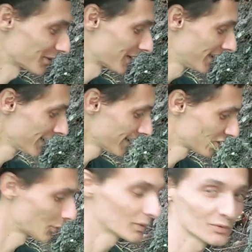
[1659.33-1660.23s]
So
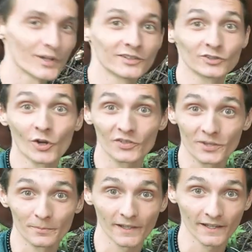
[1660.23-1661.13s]
don't be afraid to talk
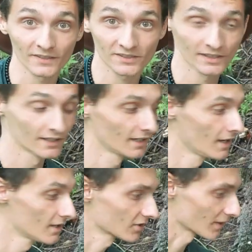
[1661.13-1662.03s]
to the plants,
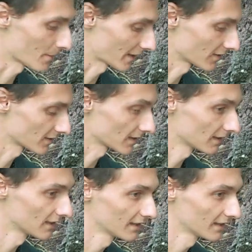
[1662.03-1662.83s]
to the medicine,